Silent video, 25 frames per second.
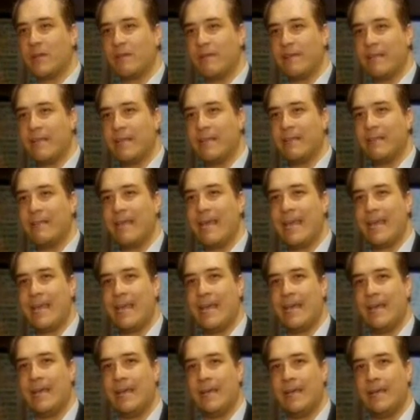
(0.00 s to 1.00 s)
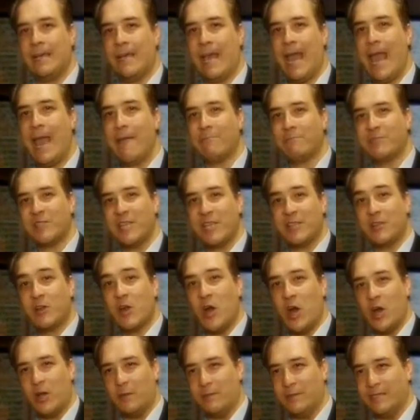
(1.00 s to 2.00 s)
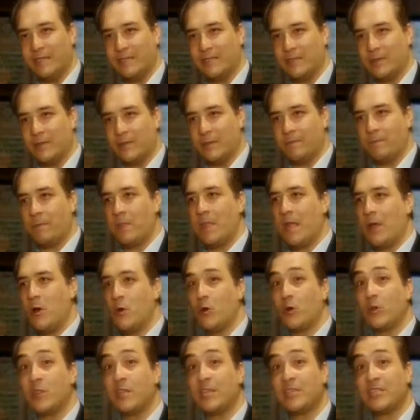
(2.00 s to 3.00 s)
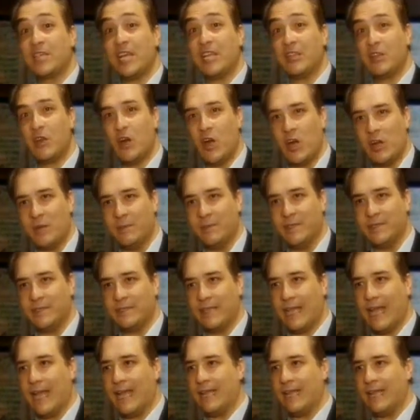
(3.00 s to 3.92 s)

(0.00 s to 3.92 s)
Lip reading: wearing the Hepset garment or the set garment.